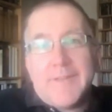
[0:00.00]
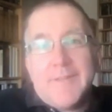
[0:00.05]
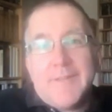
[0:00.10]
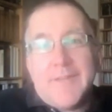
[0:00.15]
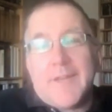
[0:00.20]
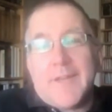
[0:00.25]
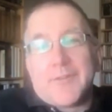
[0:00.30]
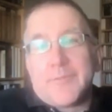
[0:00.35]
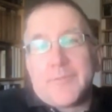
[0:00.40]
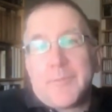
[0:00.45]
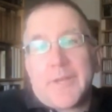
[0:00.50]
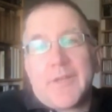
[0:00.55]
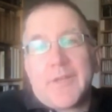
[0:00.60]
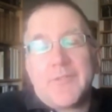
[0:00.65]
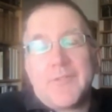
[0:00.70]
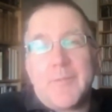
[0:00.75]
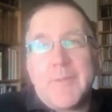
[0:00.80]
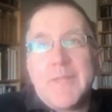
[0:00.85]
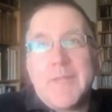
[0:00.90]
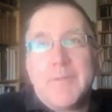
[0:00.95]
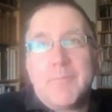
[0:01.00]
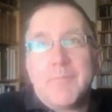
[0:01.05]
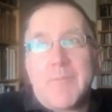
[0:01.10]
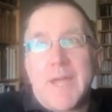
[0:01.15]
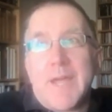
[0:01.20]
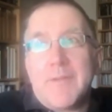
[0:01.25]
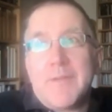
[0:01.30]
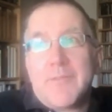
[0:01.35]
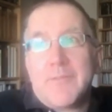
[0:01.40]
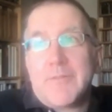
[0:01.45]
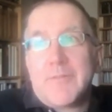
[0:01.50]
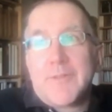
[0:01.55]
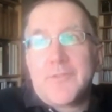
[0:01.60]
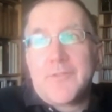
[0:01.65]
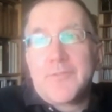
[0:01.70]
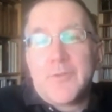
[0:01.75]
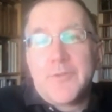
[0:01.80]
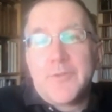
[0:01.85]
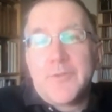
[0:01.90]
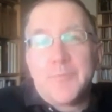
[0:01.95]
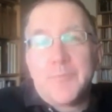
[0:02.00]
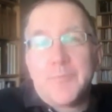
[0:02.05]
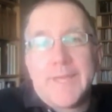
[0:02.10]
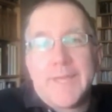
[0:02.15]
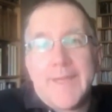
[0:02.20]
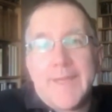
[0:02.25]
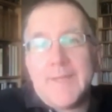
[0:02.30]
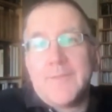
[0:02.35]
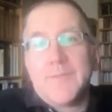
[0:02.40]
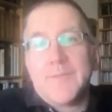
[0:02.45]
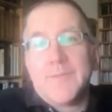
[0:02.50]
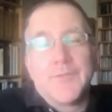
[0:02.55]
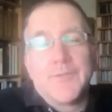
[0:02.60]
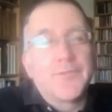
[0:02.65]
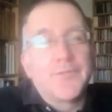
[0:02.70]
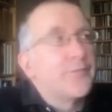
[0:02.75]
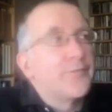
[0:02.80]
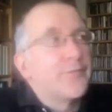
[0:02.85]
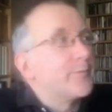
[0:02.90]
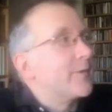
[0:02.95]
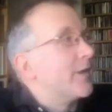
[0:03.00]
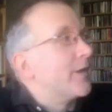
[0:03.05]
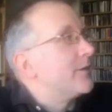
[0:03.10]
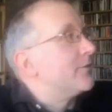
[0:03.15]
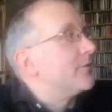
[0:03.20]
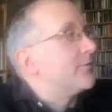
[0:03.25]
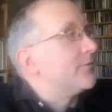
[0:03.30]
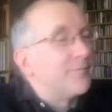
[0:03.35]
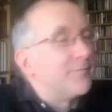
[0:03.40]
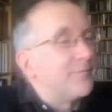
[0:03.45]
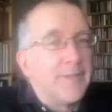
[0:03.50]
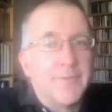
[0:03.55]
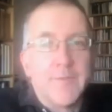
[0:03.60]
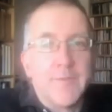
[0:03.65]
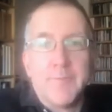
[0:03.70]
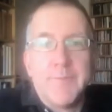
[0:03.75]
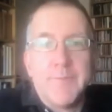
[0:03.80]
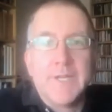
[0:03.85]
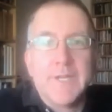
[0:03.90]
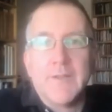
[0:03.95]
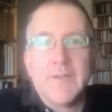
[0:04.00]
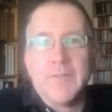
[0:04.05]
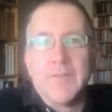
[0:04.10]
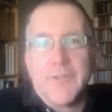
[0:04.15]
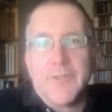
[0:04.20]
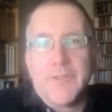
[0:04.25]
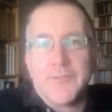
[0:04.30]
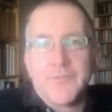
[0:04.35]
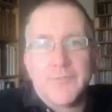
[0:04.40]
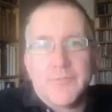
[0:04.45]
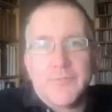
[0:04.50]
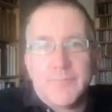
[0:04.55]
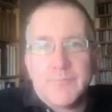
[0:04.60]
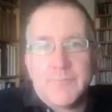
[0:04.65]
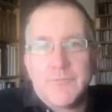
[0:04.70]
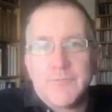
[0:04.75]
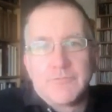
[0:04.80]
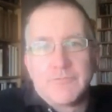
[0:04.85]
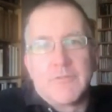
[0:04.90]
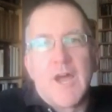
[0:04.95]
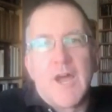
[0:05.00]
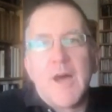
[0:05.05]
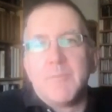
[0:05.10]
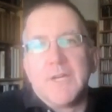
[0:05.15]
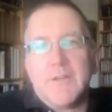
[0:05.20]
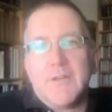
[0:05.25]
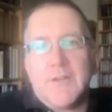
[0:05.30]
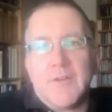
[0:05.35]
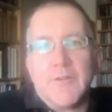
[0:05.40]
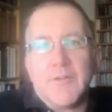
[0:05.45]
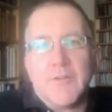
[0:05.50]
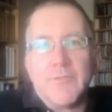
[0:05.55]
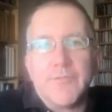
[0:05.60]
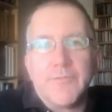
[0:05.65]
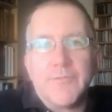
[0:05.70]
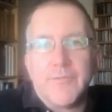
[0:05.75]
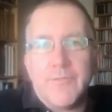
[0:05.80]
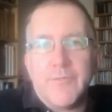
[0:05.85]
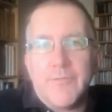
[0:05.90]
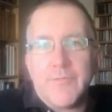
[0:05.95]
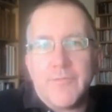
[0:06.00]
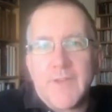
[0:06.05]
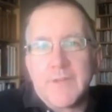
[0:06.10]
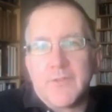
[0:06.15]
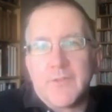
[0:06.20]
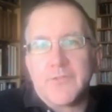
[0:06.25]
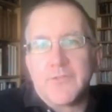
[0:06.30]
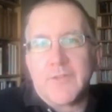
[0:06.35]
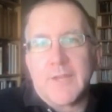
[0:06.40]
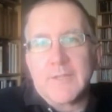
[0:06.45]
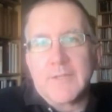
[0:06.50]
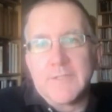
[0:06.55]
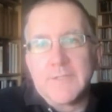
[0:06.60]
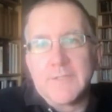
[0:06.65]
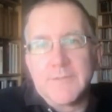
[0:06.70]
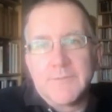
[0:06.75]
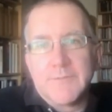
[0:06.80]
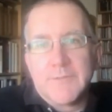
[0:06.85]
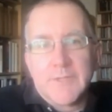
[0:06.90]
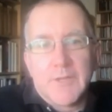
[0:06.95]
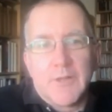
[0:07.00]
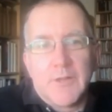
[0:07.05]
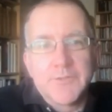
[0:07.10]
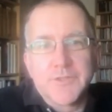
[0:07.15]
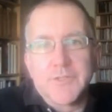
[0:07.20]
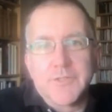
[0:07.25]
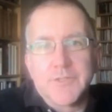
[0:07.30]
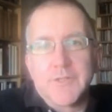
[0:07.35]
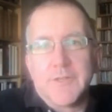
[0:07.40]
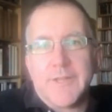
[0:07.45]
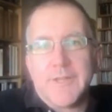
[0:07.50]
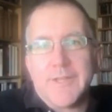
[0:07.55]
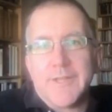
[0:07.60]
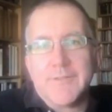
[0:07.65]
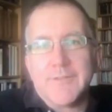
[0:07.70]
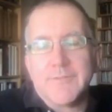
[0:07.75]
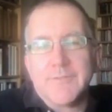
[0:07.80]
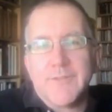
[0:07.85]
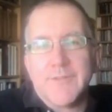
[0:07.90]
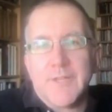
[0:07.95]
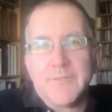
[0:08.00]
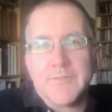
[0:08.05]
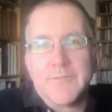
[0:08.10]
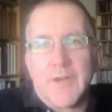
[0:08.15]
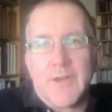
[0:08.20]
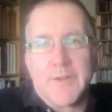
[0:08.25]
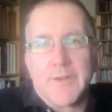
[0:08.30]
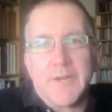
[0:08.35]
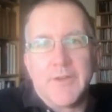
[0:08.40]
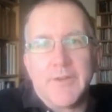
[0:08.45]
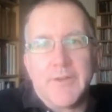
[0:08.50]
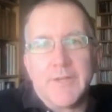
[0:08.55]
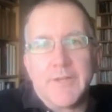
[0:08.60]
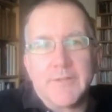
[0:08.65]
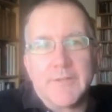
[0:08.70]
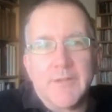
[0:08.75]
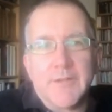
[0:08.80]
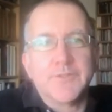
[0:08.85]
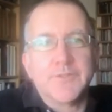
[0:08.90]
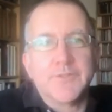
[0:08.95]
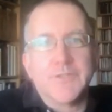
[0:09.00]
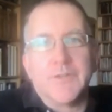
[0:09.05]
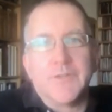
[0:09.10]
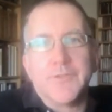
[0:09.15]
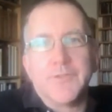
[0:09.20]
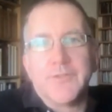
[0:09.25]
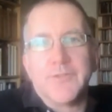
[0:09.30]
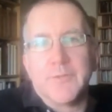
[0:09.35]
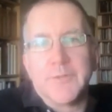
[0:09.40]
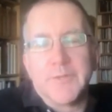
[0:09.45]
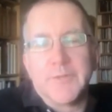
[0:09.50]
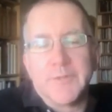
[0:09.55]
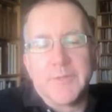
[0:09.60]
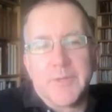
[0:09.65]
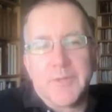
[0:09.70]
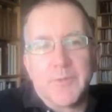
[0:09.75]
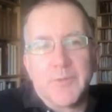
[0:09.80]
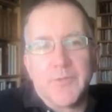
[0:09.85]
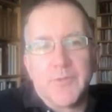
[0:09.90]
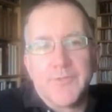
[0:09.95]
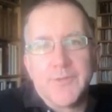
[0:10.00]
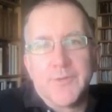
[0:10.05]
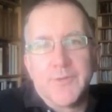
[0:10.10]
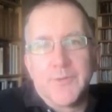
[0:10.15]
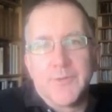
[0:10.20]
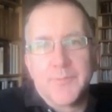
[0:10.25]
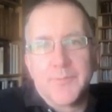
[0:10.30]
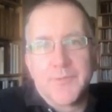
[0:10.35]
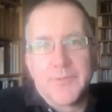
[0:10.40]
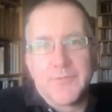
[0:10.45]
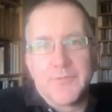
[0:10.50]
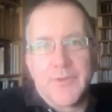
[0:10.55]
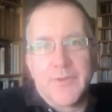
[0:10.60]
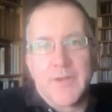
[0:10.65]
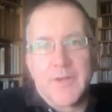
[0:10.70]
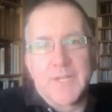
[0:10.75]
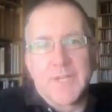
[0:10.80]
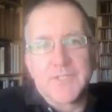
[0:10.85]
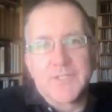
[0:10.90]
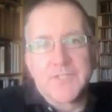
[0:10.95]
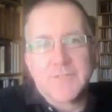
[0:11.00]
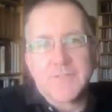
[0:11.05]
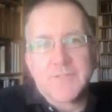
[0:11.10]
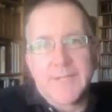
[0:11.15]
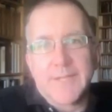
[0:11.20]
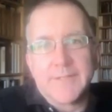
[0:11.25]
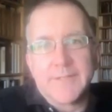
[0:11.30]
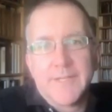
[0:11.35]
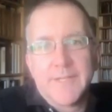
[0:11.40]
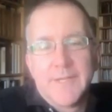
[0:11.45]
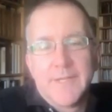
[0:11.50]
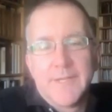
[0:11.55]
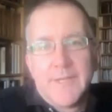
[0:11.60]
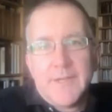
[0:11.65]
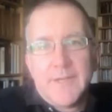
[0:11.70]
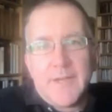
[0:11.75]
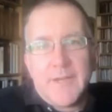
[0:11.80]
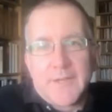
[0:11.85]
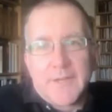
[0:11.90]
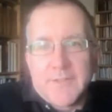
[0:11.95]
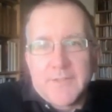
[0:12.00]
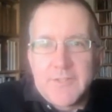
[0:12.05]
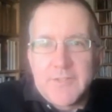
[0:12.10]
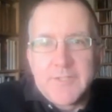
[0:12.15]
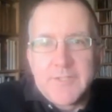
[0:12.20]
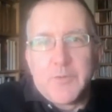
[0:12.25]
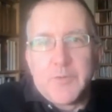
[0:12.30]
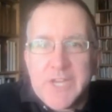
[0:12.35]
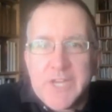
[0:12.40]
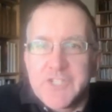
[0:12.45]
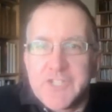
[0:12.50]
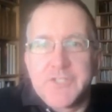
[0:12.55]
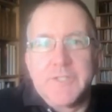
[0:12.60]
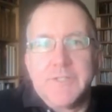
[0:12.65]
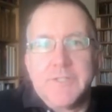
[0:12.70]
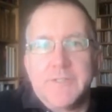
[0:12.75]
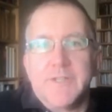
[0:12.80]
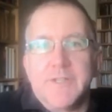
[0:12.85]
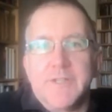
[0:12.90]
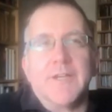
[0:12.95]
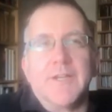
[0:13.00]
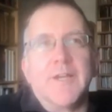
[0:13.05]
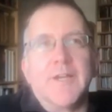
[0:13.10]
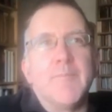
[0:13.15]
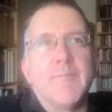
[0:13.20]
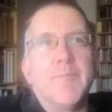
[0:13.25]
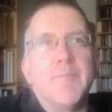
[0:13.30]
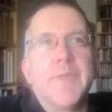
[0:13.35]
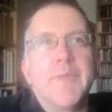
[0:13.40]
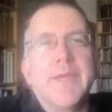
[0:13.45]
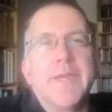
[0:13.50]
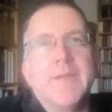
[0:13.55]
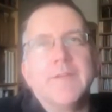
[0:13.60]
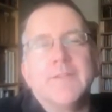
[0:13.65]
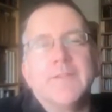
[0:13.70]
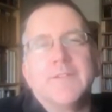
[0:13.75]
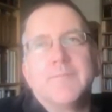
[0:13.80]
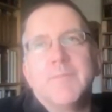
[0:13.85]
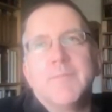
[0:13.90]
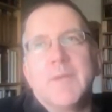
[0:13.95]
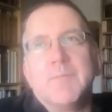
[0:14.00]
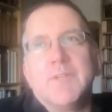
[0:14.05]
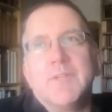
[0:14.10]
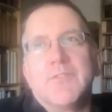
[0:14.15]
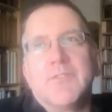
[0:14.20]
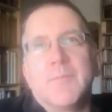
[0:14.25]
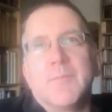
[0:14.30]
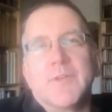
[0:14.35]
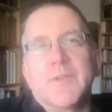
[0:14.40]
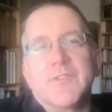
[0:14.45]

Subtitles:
yes, because I mean, the Restless Noise begins kind of in the middle of this drama of fin de siècle culture and Wagnerian culture, so it will feel sort of very much like a continuation, and maybe to some